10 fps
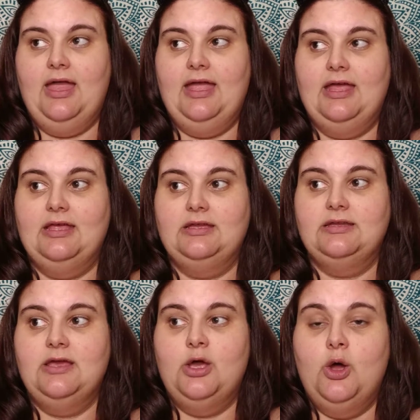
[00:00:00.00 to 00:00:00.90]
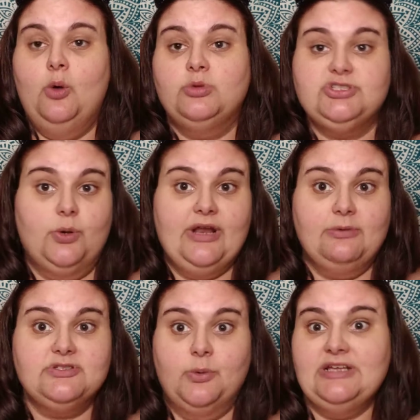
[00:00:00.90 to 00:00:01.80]
and was
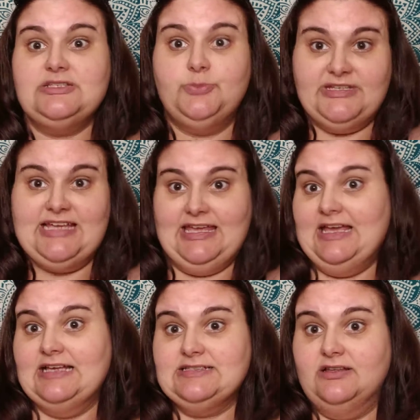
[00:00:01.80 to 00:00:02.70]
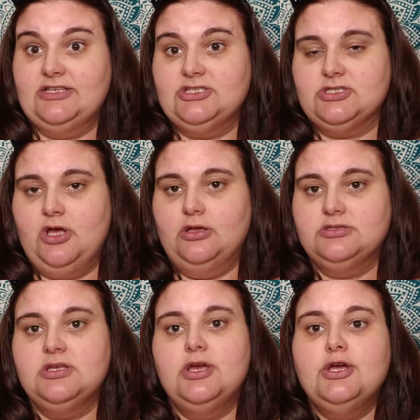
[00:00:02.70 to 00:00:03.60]
told I was going to be taking escalations
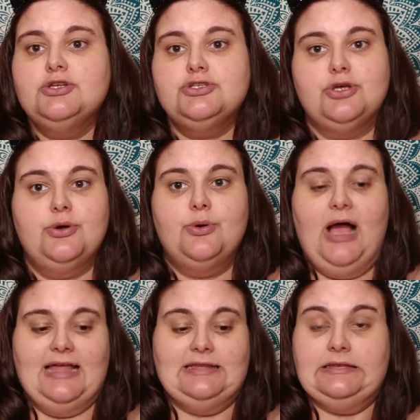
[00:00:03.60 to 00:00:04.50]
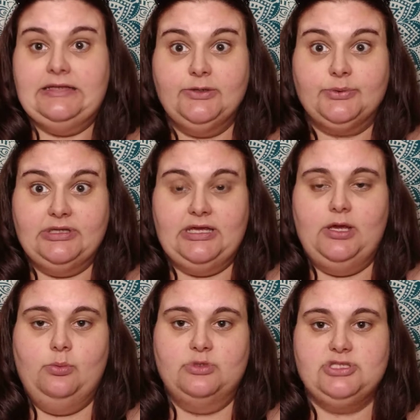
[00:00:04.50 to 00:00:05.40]
calls. So I
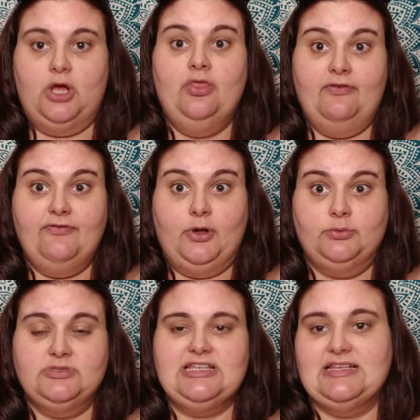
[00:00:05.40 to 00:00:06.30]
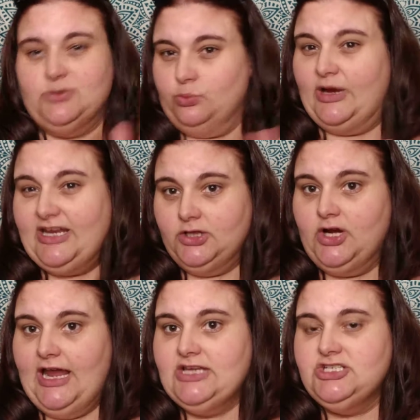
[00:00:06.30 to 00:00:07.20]
literally was on the phones as a
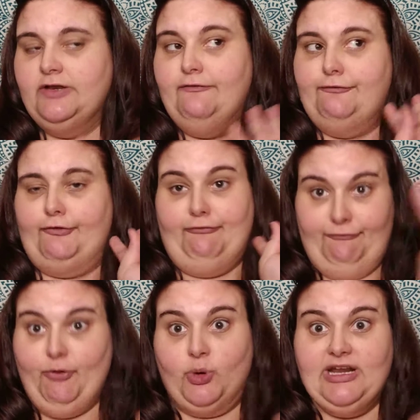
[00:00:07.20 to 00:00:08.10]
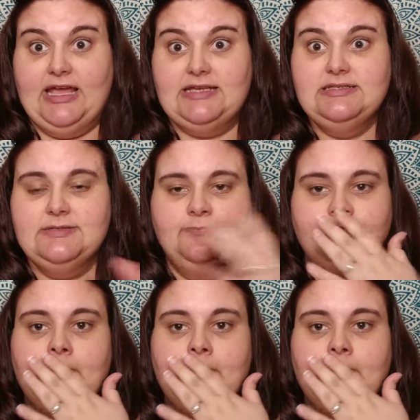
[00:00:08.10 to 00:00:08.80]
regular agent for 4 days